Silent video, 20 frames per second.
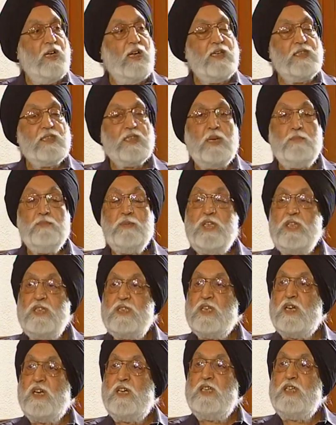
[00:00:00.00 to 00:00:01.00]
and somebody
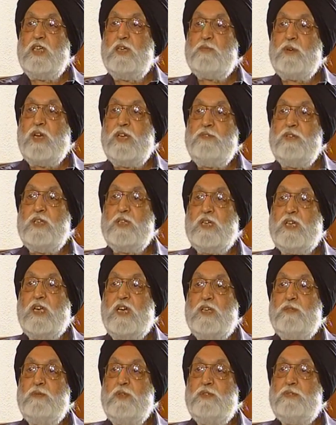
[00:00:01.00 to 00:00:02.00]
is running a private
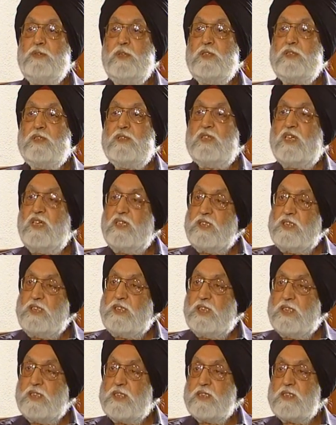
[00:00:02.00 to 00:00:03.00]
academy for 30
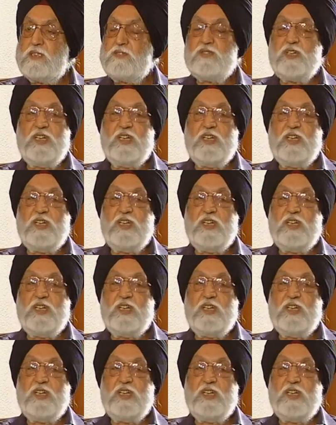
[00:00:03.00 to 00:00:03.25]
years,